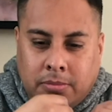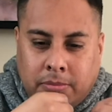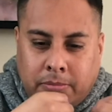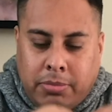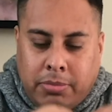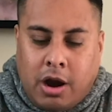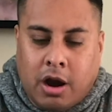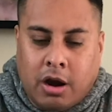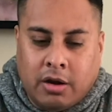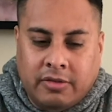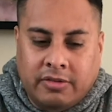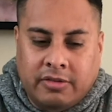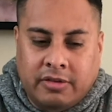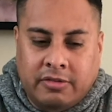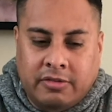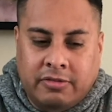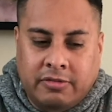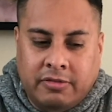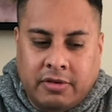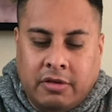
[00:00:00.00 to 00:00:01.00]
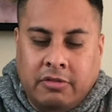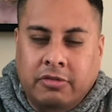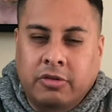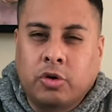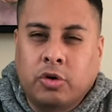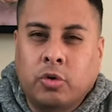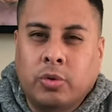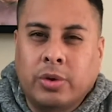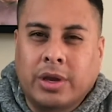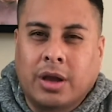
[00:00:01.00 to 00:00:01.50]
parts of
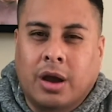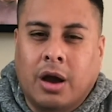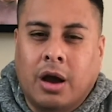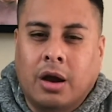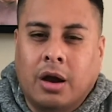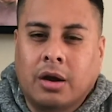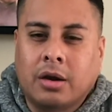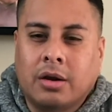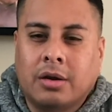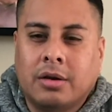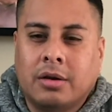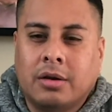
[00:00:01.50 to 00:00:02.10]
who we are,